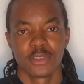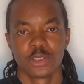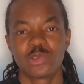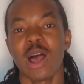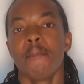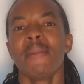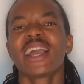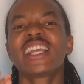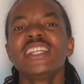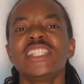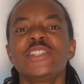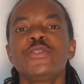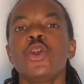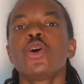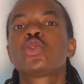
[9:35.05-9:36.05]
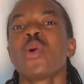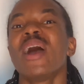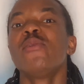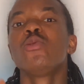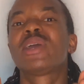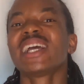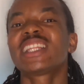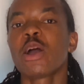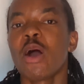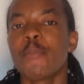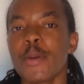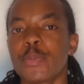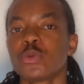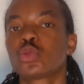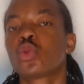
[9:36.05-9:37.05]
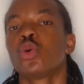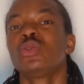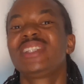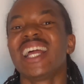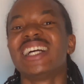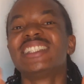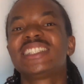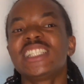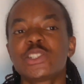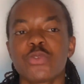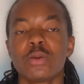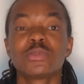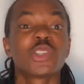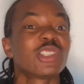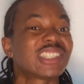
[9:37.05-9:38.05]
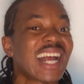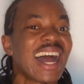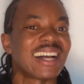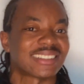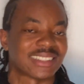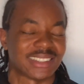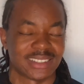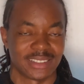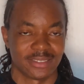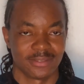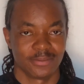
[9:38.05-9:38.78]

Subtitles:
So I'm making this video to educate our people to desist from such acts.